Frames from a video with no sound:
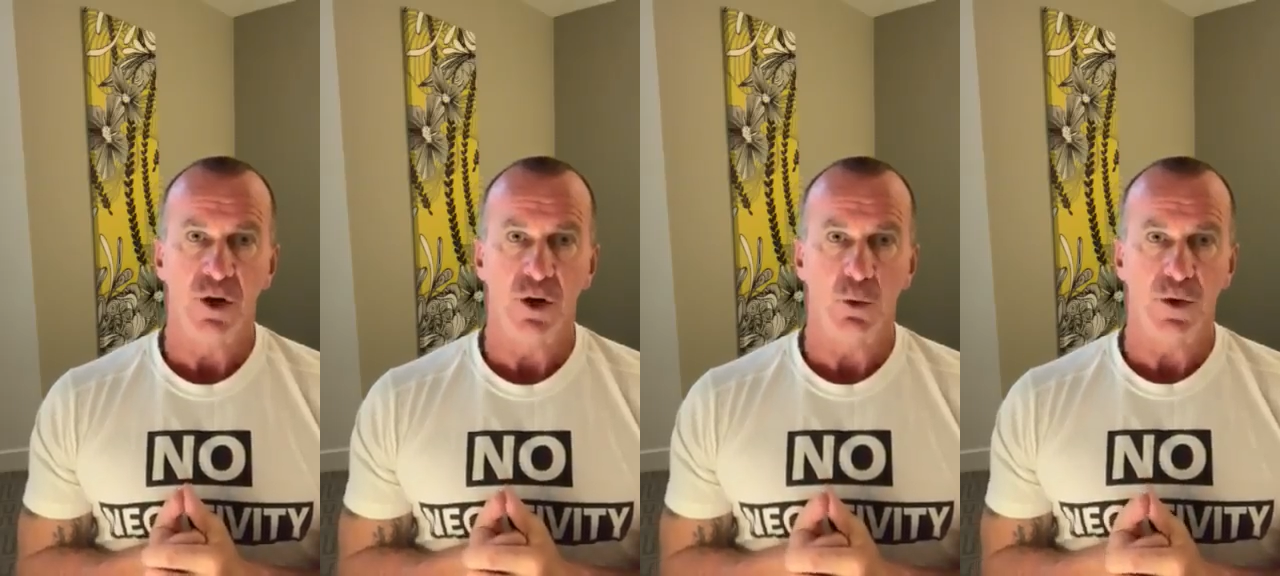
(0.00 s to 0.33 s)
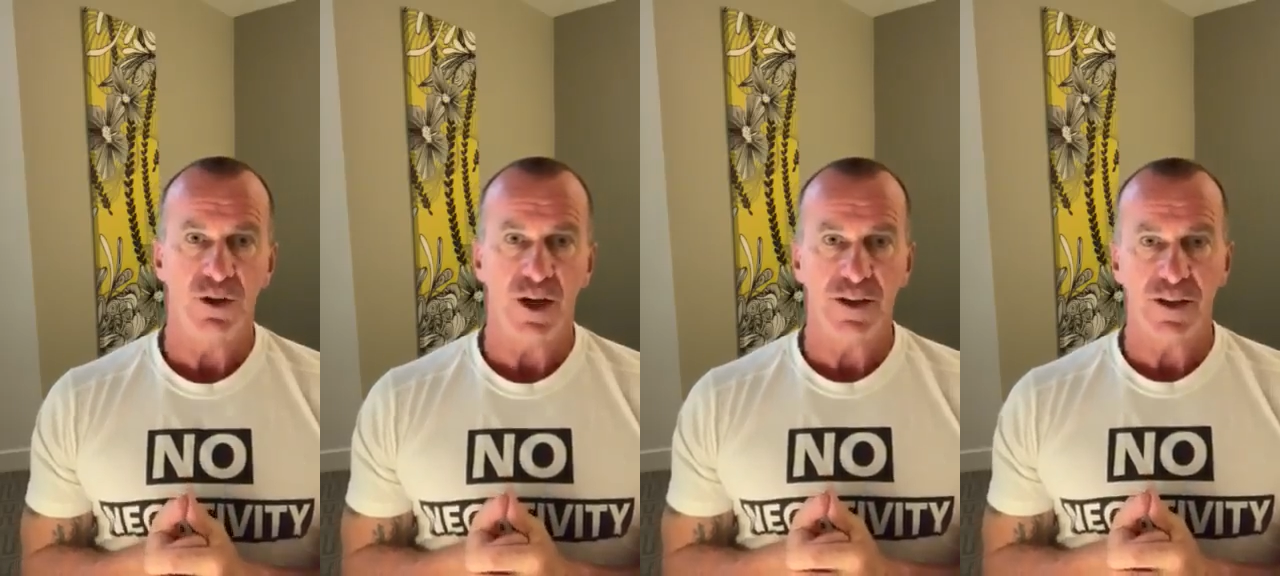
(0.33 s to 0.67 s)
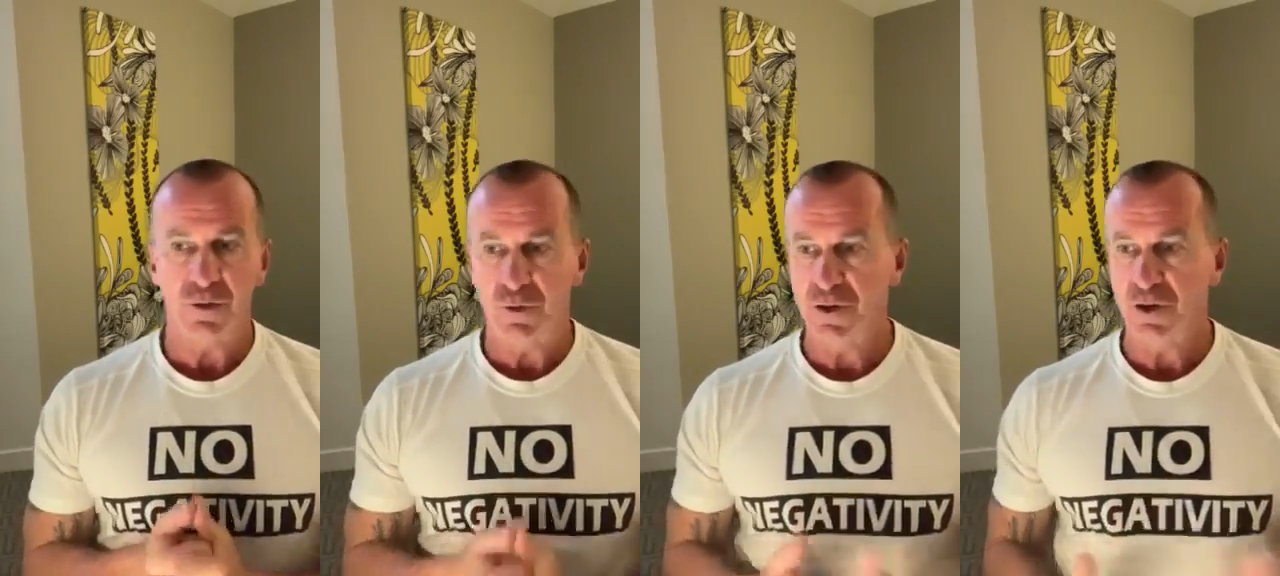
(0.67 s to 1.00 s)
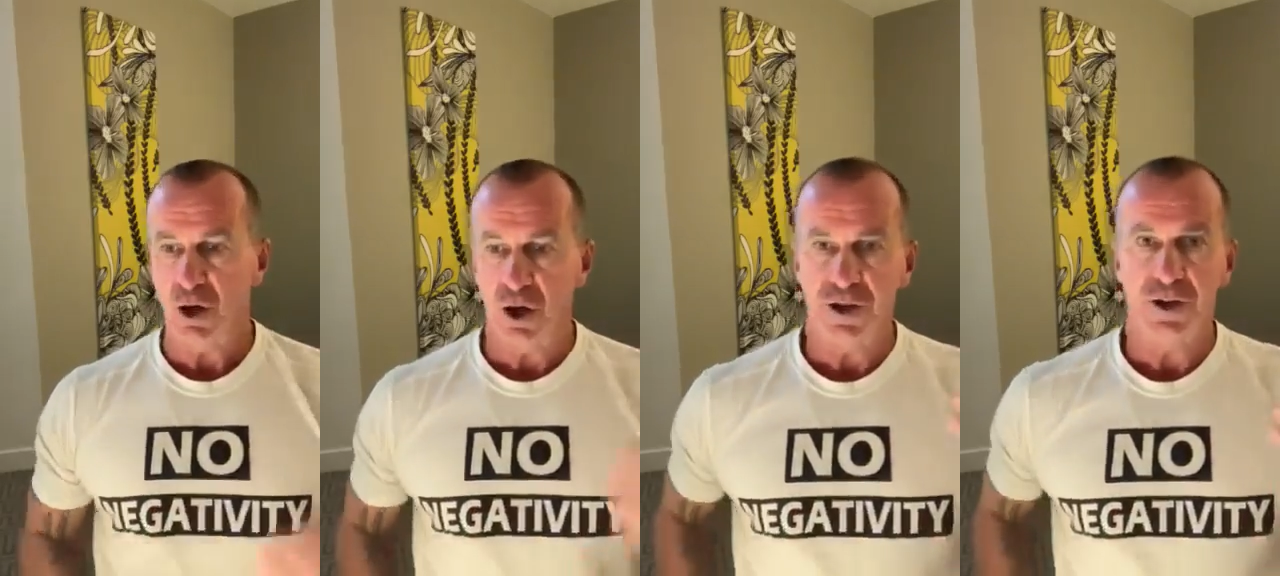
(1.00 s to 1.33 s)
You know, we change our
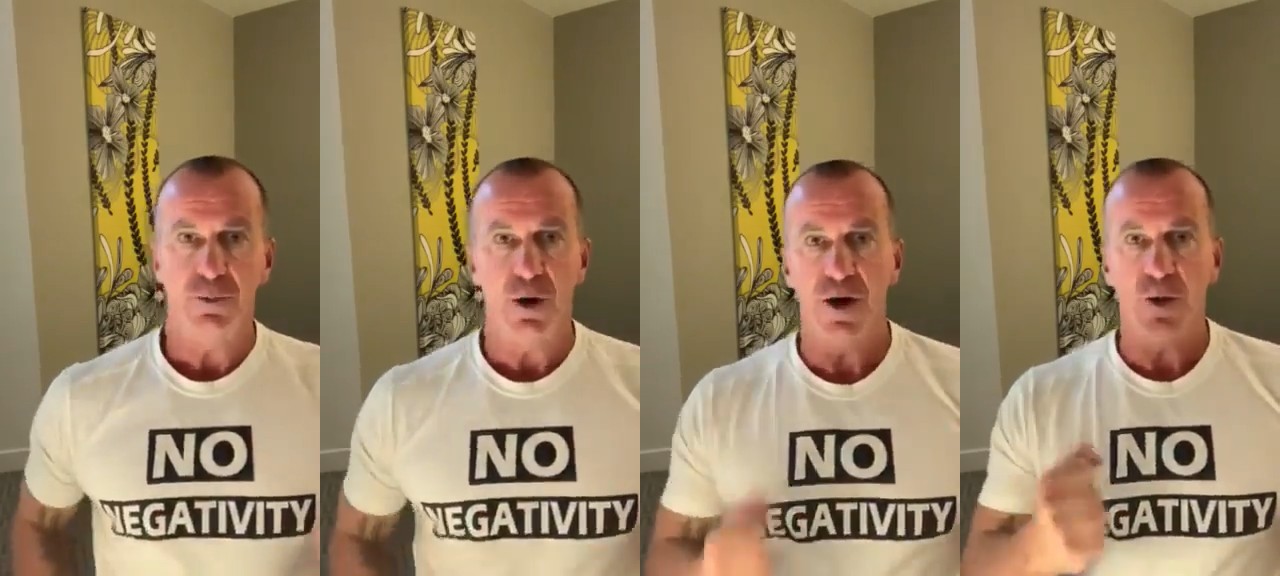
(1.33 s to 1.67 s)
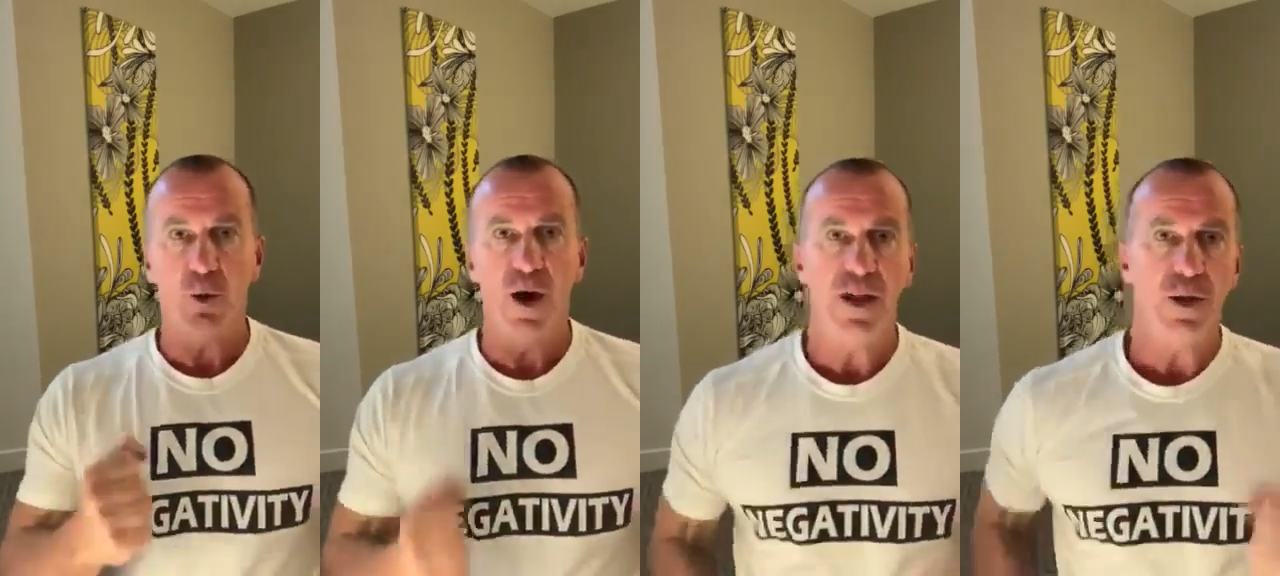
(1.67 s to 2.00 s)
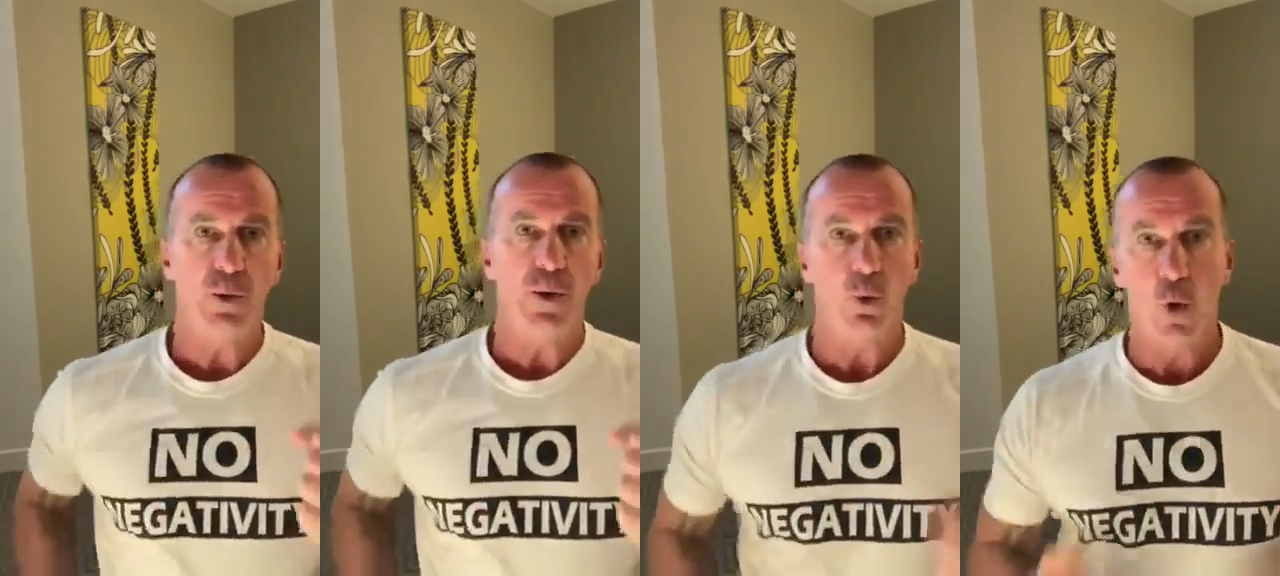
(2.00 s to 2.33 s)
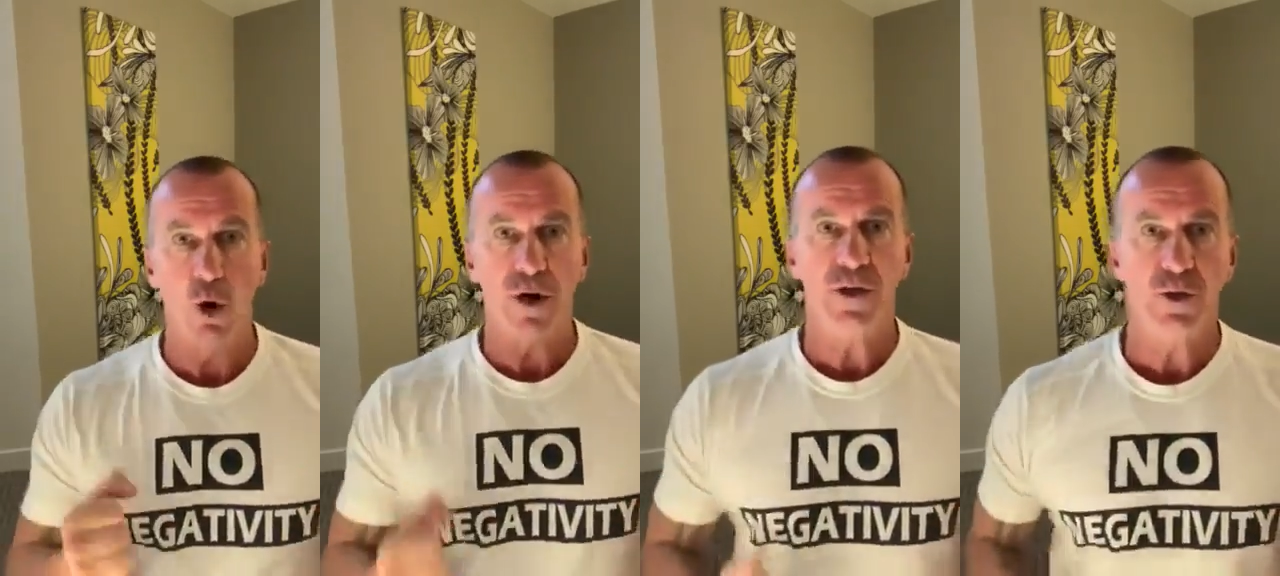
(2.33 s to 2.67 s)
physiology by the way that we
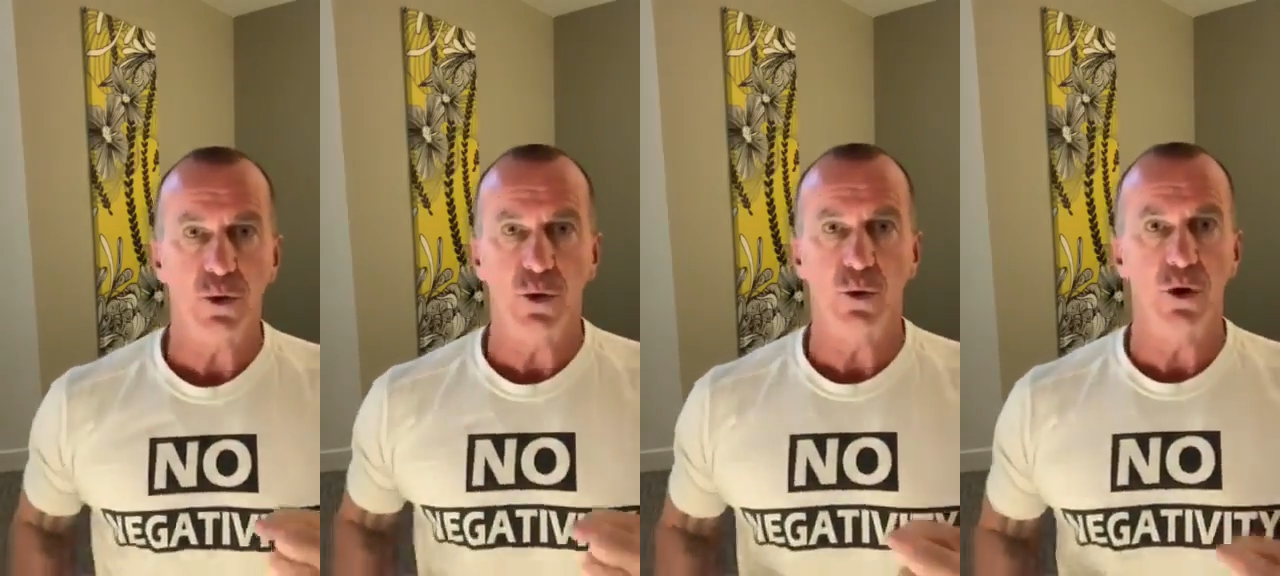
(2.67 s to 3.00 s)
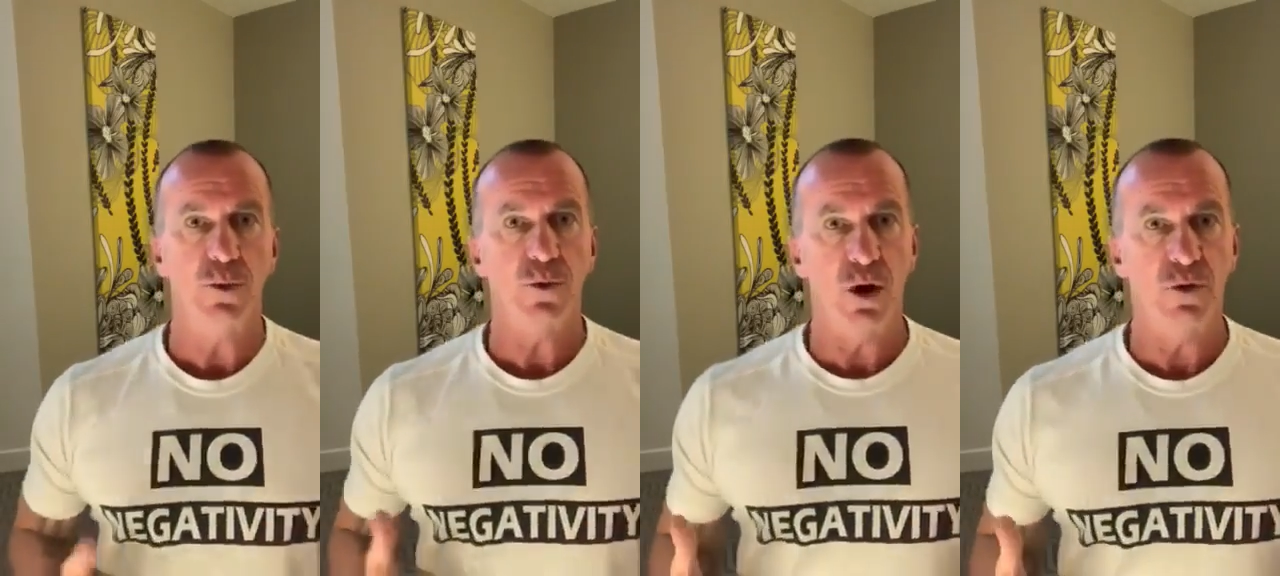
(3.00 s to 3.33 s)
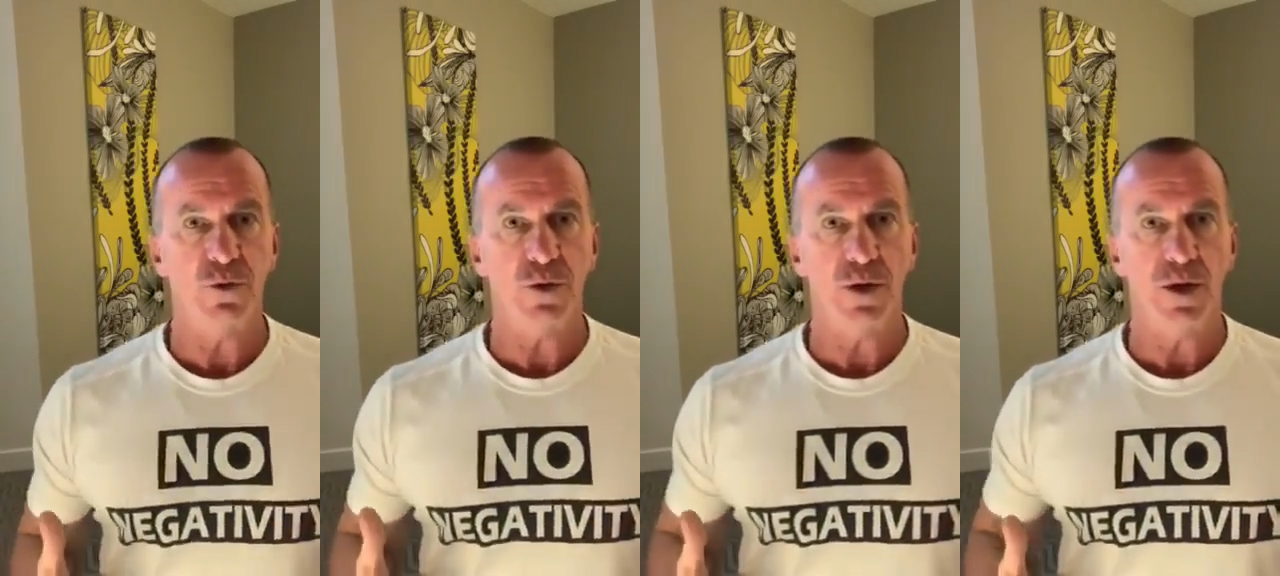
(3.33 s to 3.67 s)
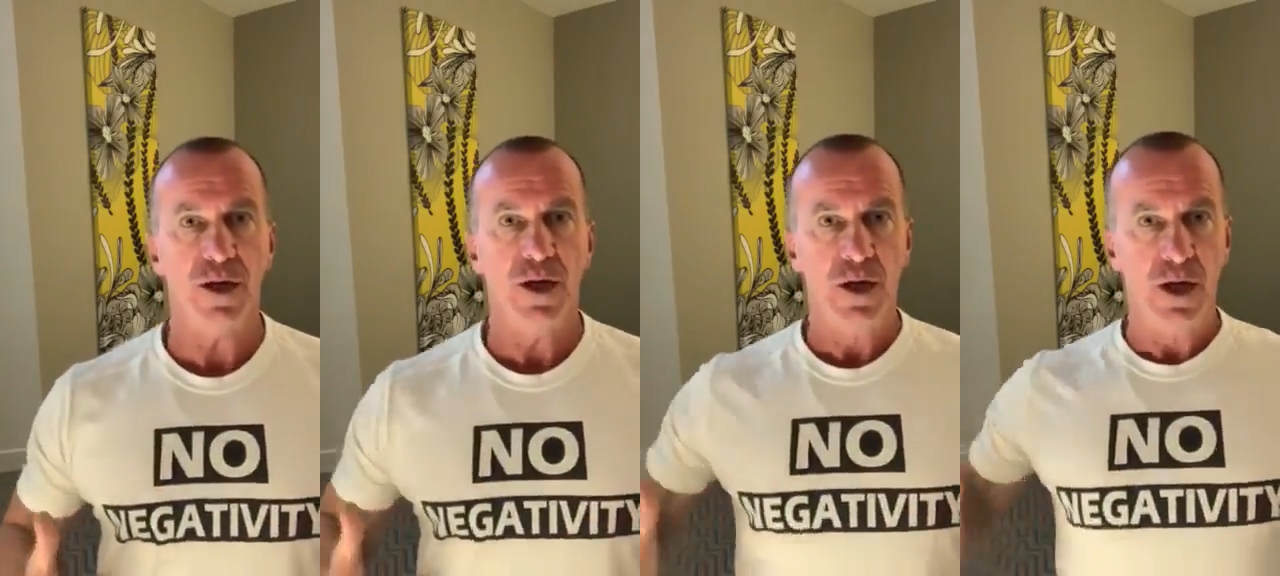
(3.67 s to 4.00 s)
walk into a room
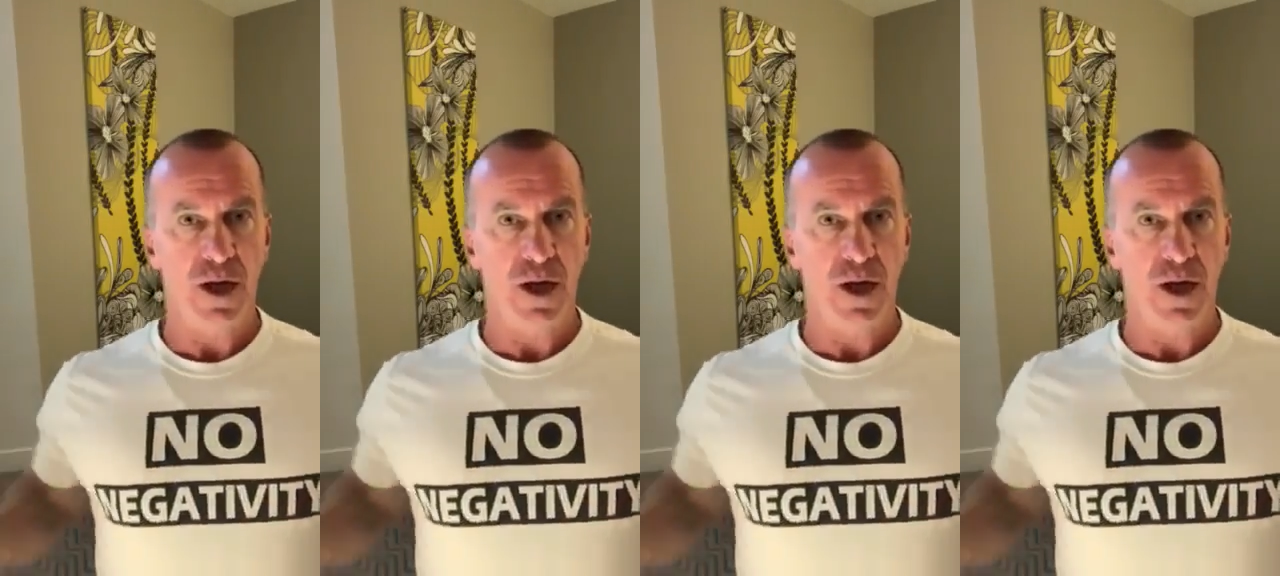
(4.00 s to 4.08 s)
confidently,